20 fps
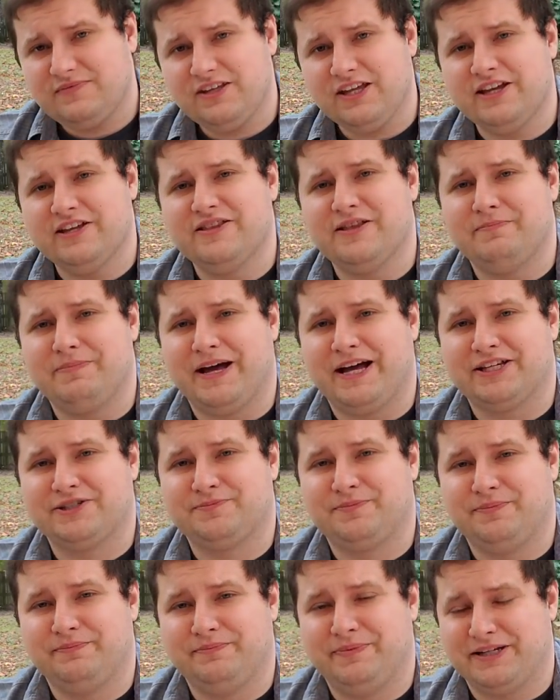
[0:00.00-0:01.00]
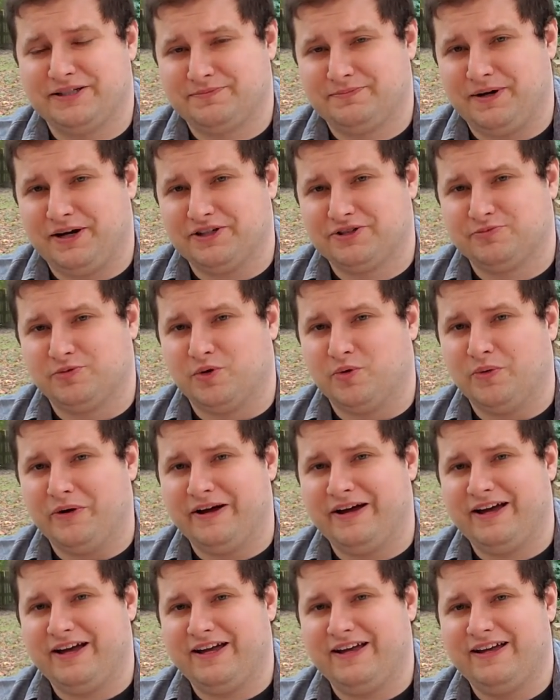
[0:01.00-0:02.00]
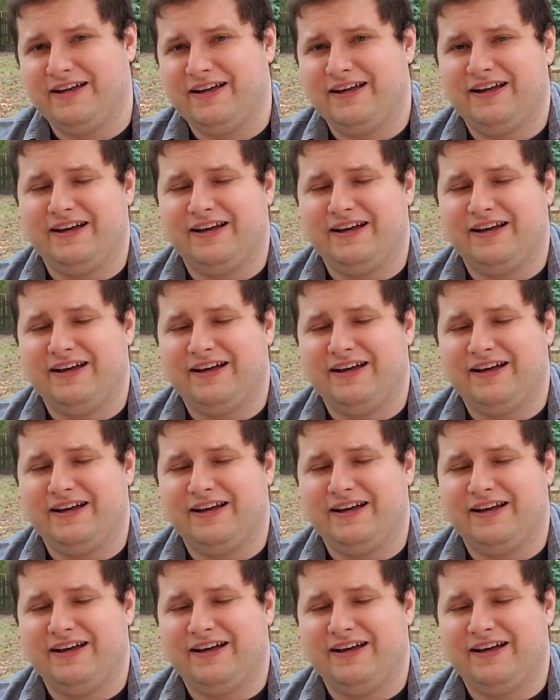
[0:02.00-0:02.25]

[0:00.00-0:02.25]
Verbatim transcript: in the best, best possible way.